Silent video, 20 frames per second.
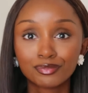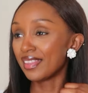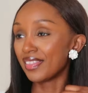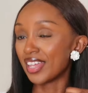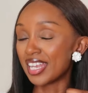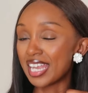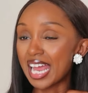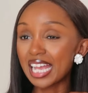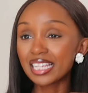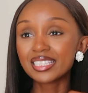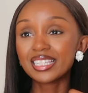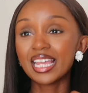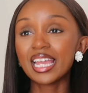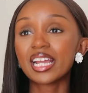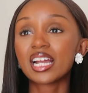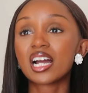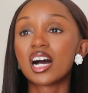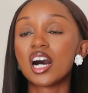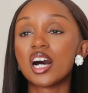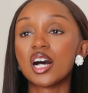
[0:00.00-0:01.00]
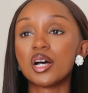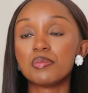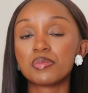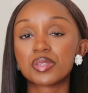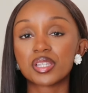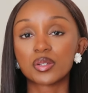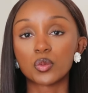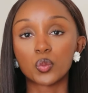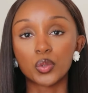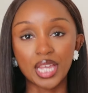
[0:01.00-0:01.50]
The next day
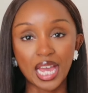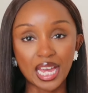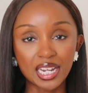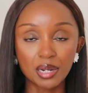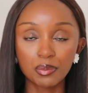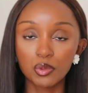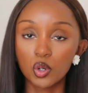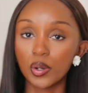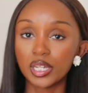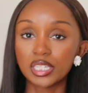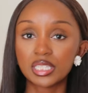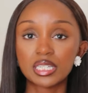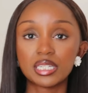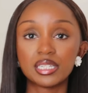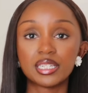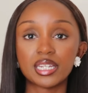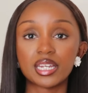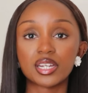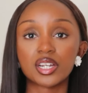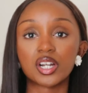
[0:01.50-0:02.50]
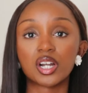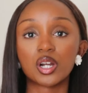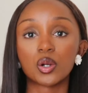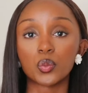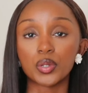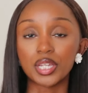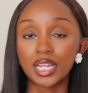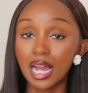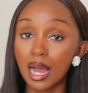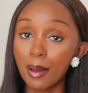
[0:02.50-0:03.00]
comes, we end up going to dinner,
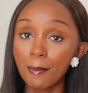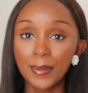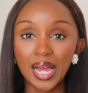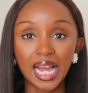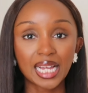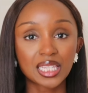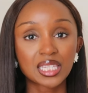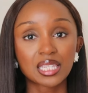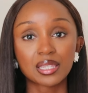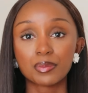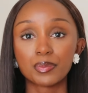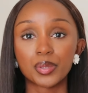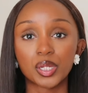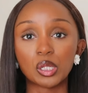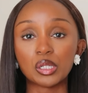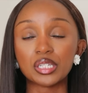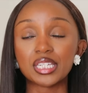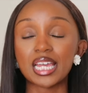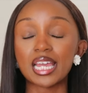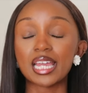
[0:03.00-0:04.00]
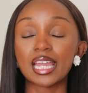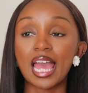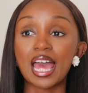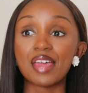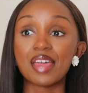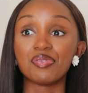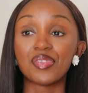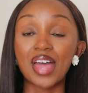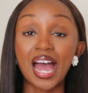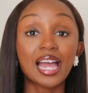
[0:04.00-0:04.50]
we come back to the building,
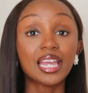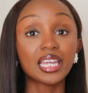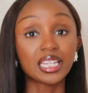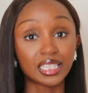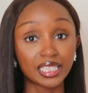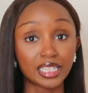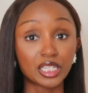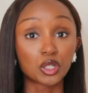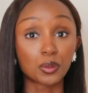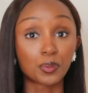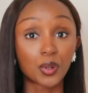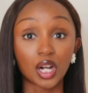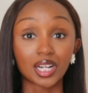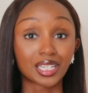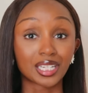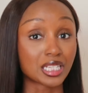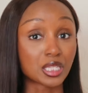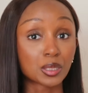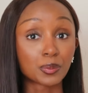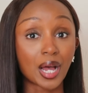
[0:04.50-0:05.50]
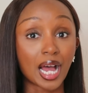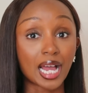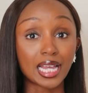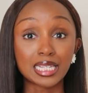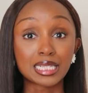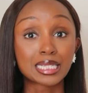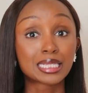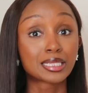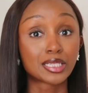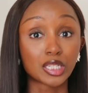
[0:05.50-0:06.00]
and that illegal parking spot
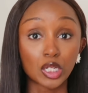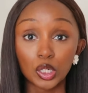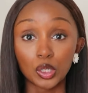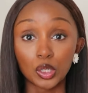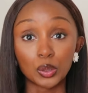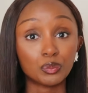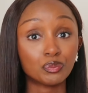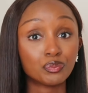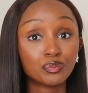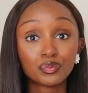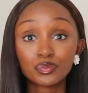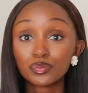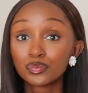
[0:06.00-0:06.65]
is still